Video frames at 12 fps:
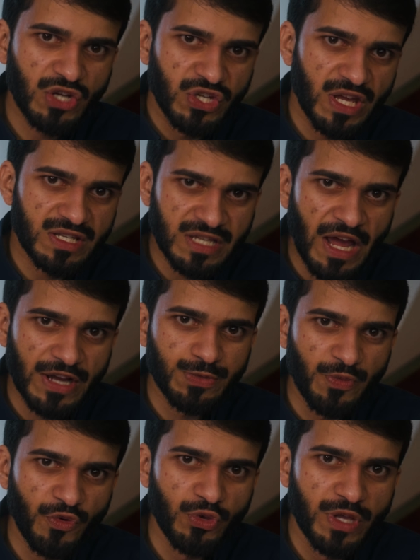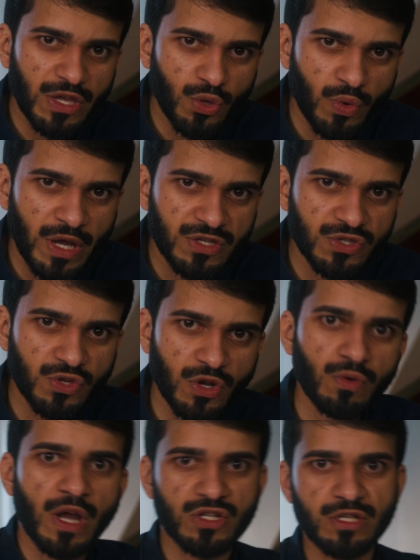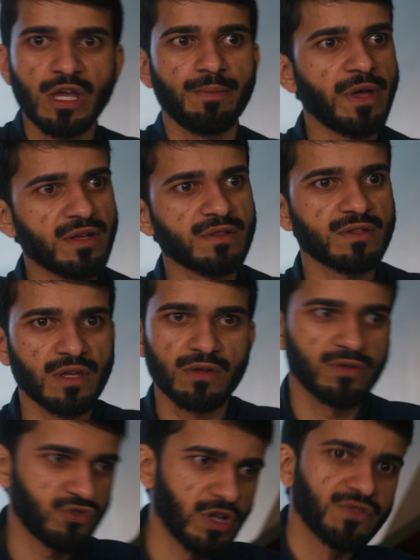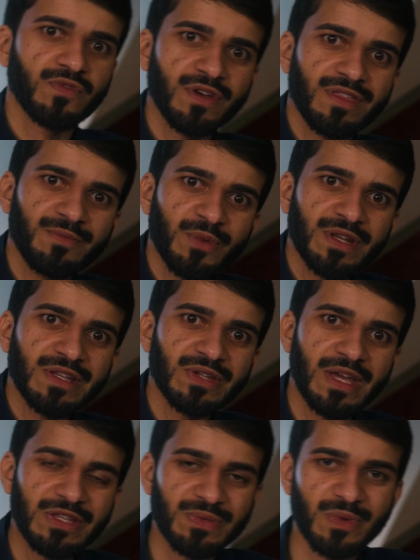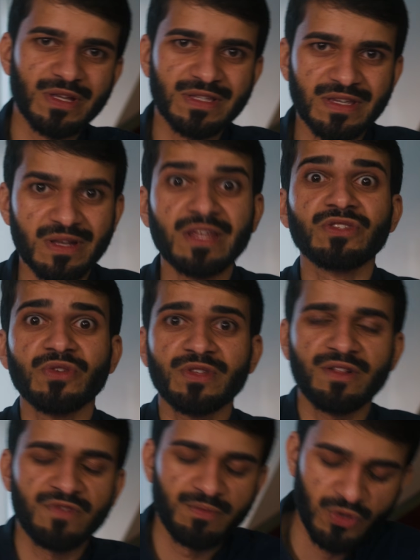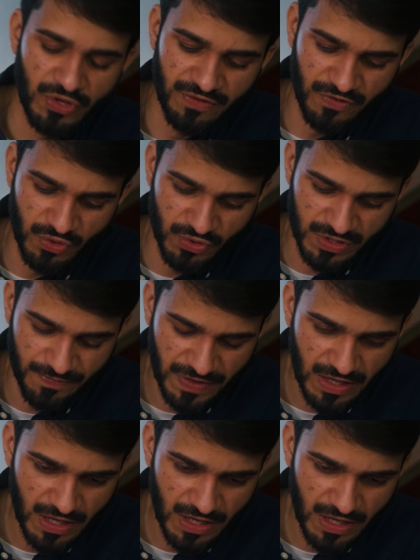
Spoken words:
actually get taxed before you get your wages. You don't actually get paid and say and transfer the money to HMRC unless you're self-employed, of course.